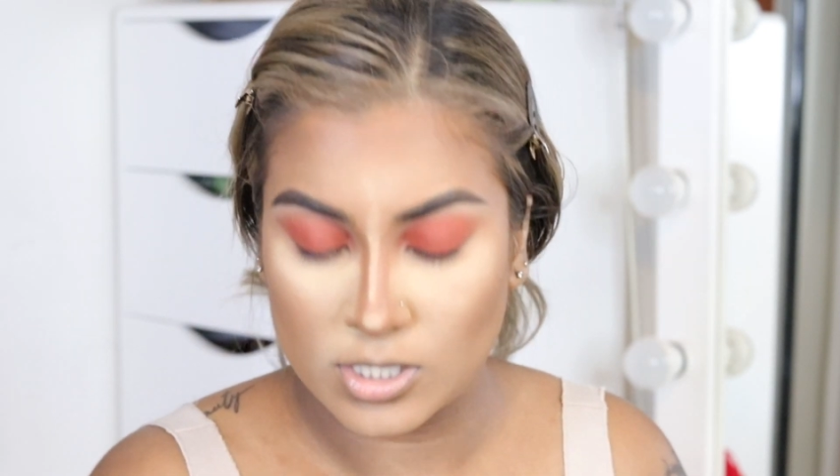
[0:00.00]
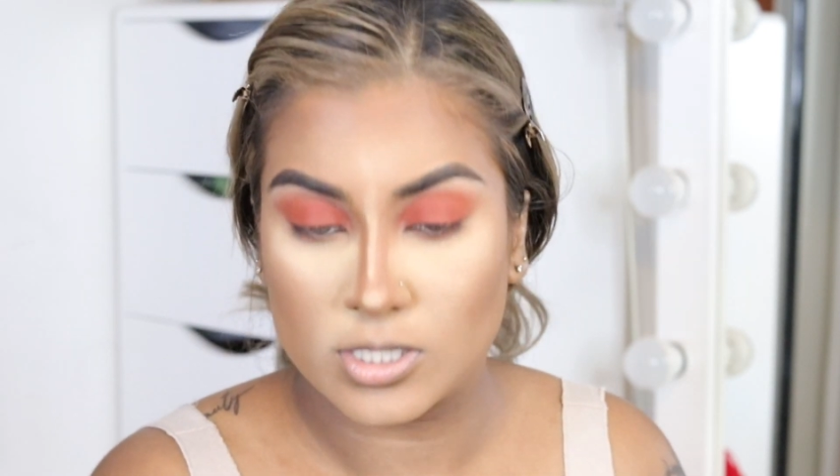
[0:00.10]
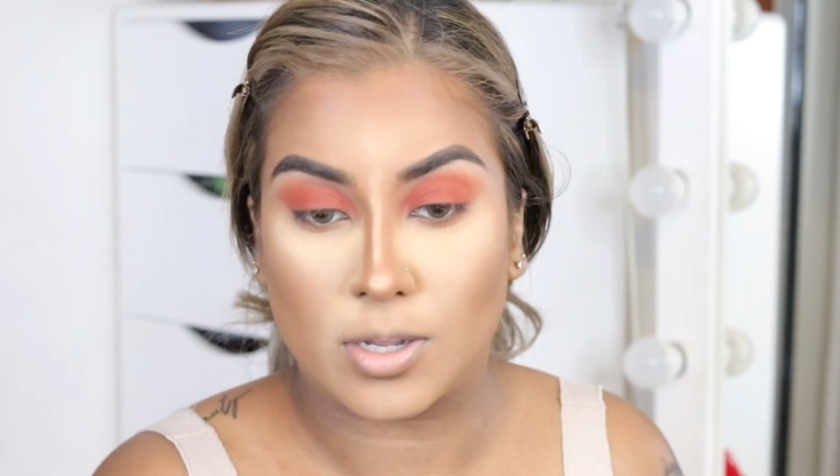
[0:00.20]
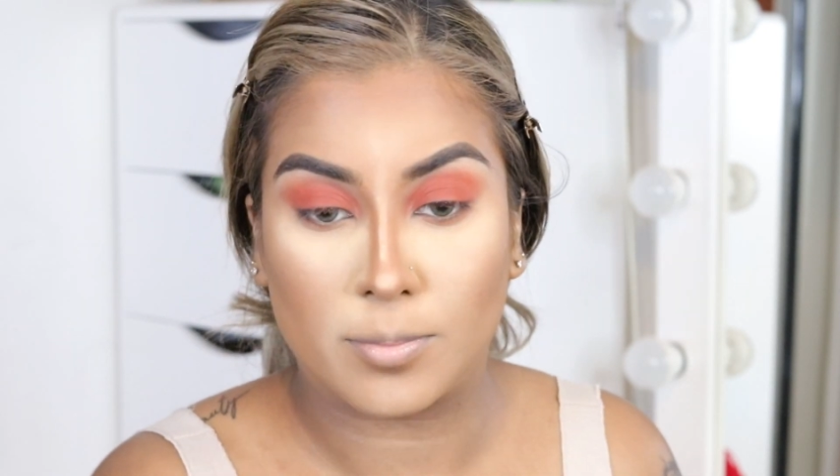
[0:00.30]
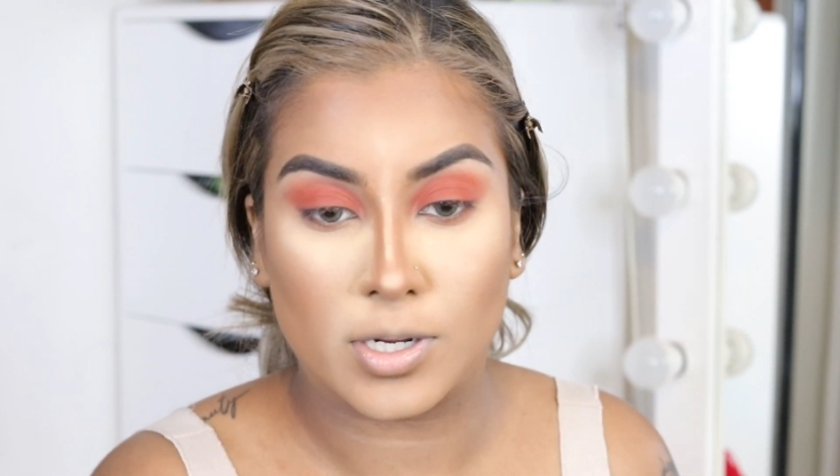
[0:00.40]

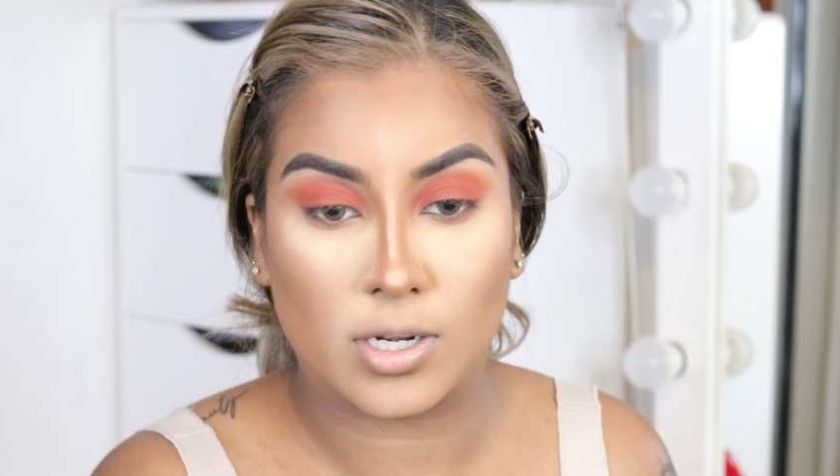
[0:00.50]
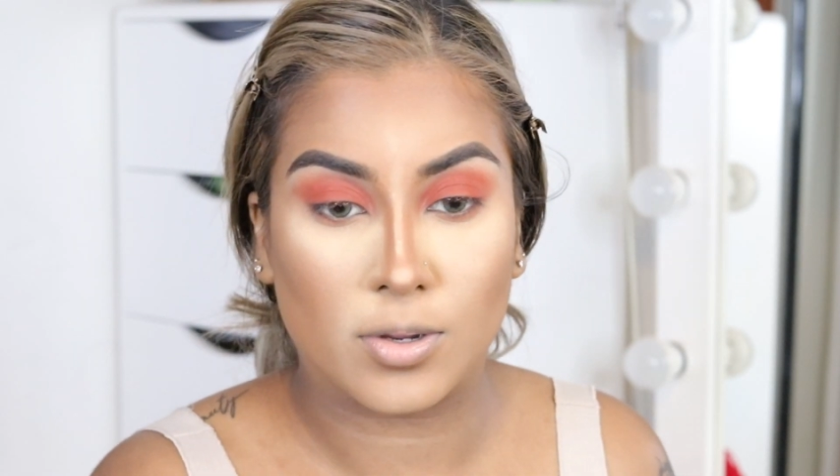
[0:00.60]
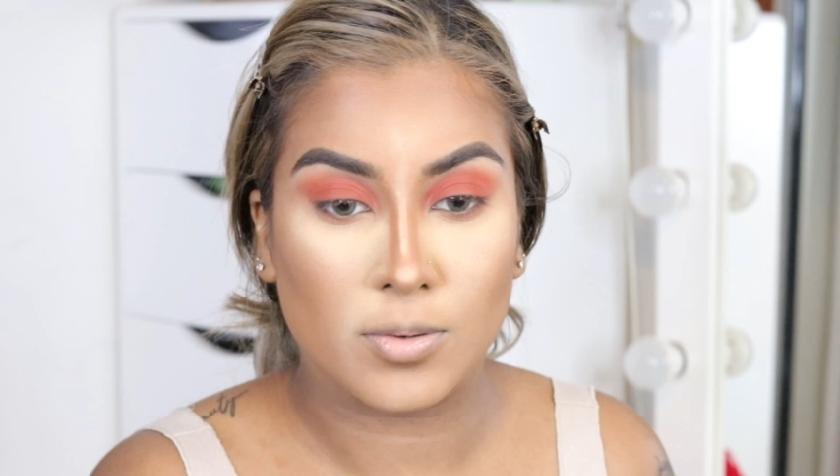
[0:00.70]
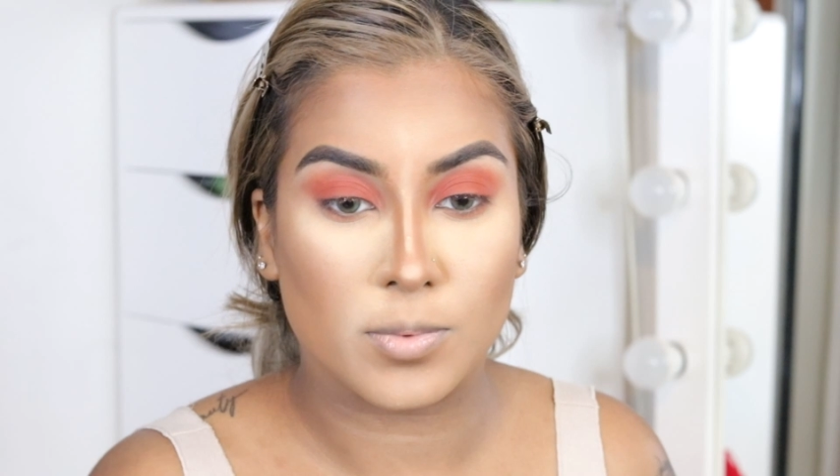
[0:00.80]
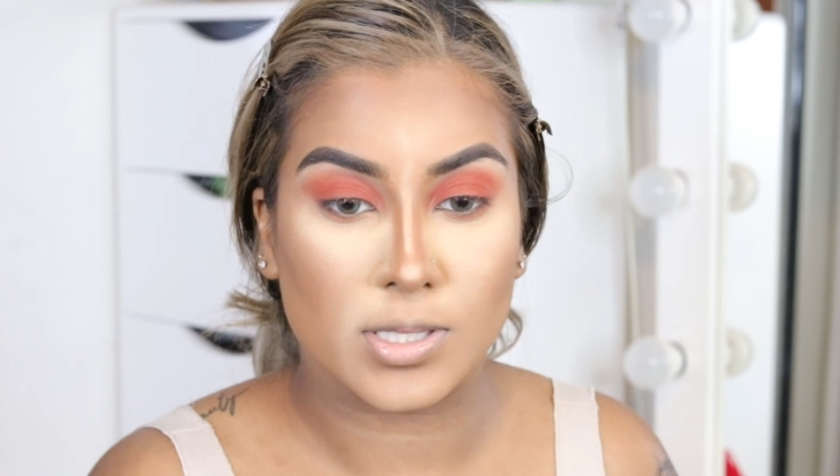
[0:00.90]
So I'm gonna go
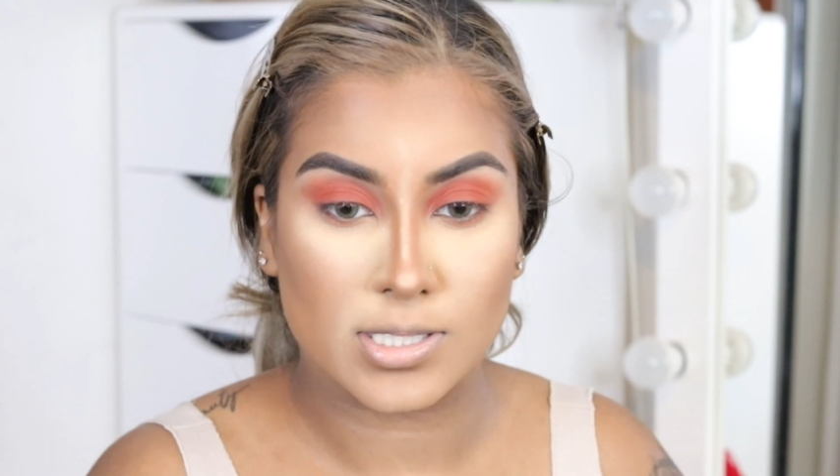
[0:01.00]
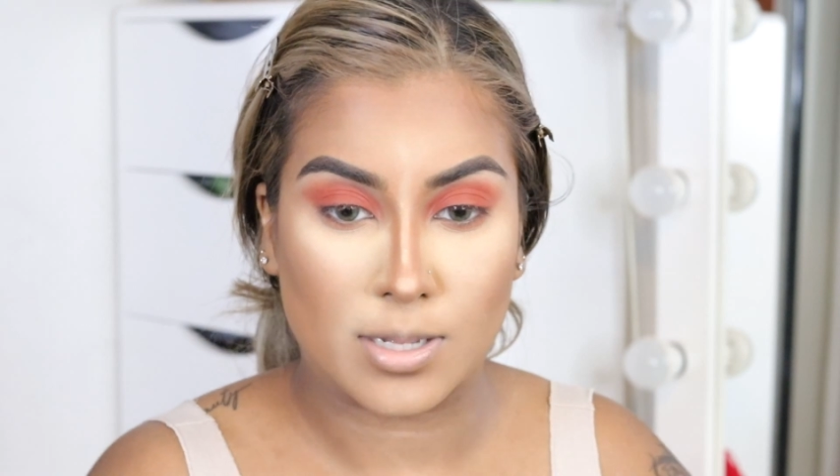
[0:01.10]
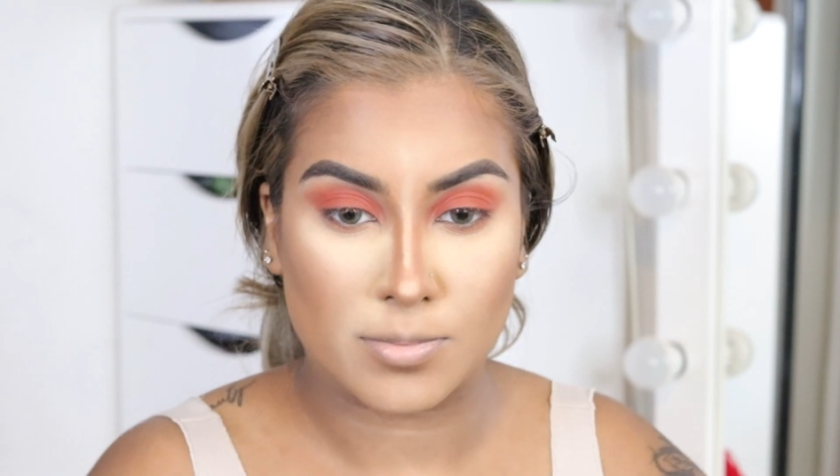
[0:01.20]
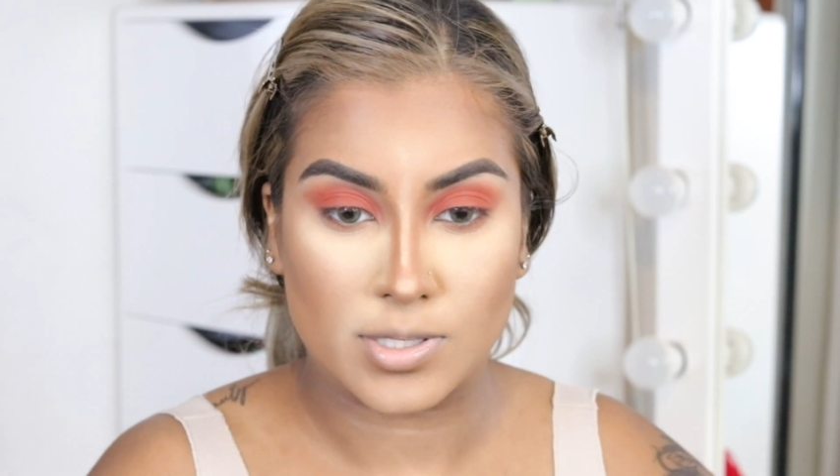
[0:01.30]
in with some